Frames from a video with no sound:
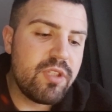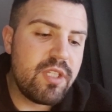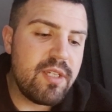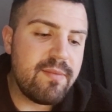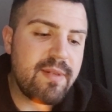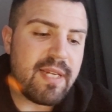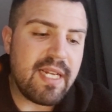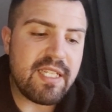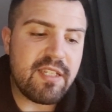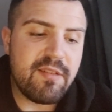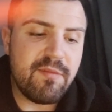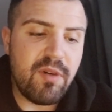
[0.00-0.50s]
the
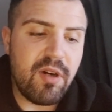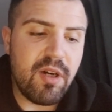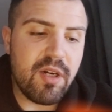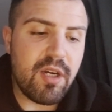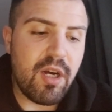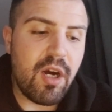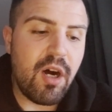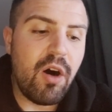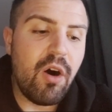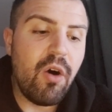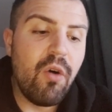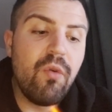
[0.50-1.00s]
objective marker
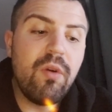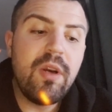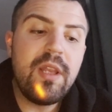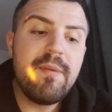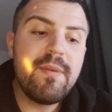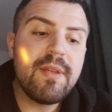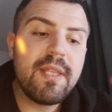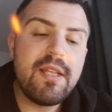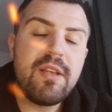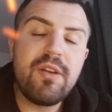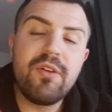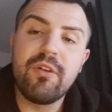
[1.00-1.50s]
wholly
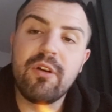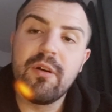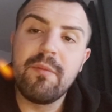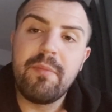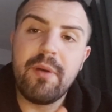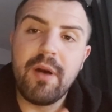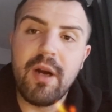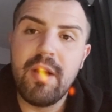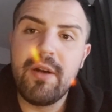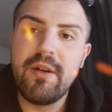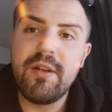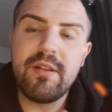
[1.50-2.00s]
within your
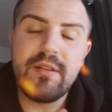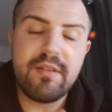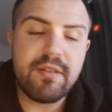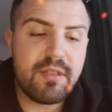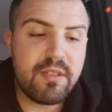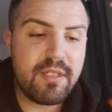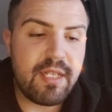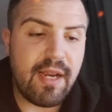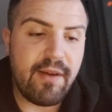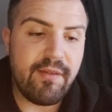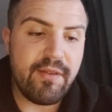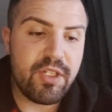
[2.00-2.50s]
opponent's
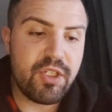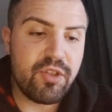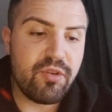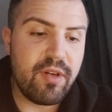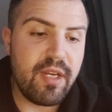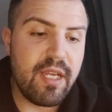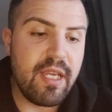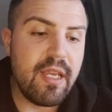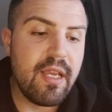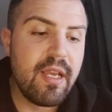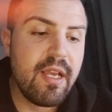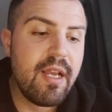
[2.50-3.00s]

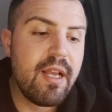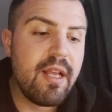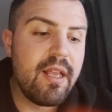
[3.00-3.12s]
territory,